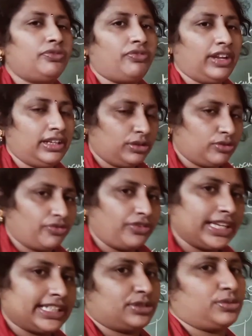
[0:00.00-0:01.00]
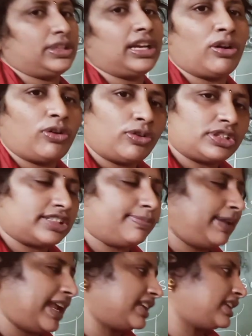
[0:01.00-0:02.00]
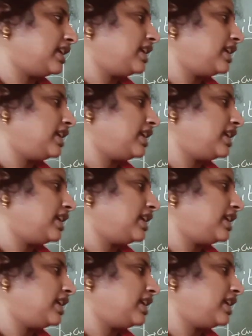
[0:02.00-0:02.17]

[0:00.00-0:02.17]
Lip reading: To fix to the host plant.